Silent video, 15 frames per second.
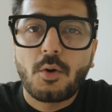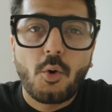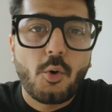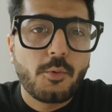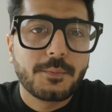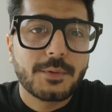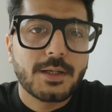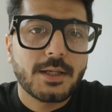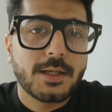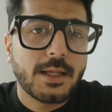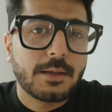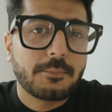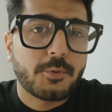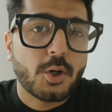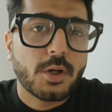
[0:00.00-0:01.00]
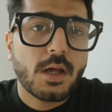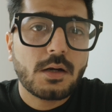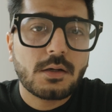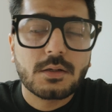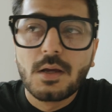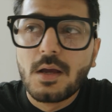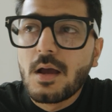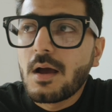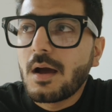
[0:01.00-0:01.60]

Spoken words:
home cleaning product.